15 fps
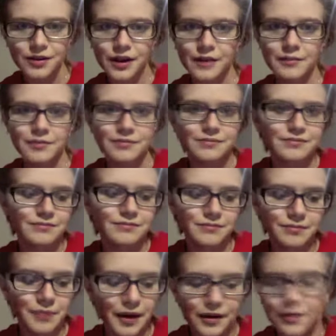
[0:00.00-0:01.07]
I'm
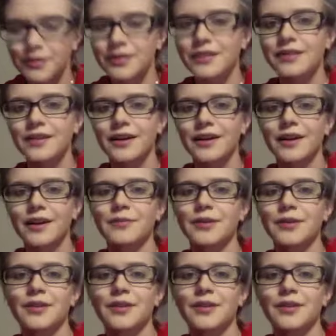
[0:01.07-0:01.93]
better with it than I am with